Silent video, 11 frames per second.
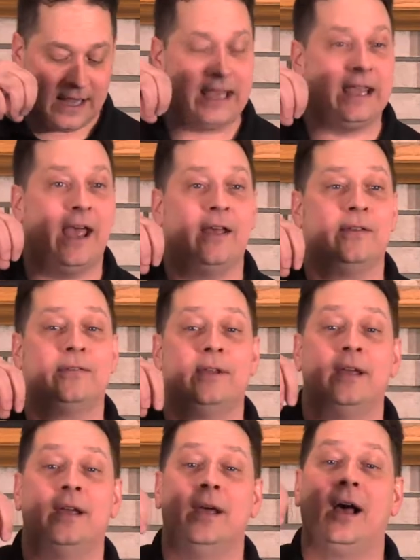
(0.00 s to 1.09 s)
He has
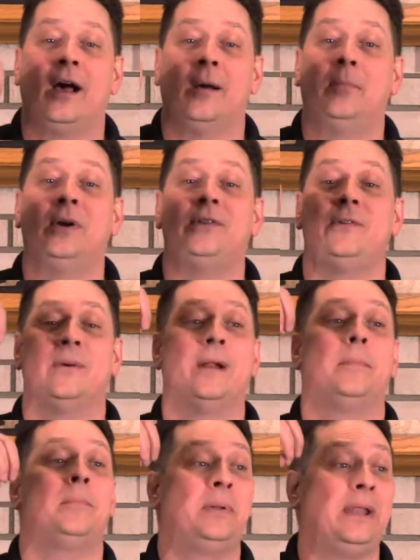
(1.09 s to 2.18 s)
uh, put you in
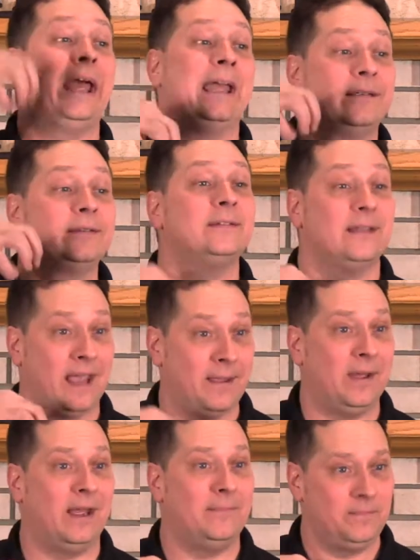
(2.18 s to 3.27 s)
a place,
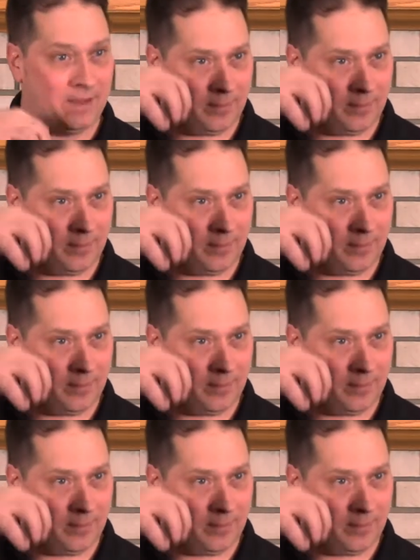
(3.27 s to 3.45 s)
amen?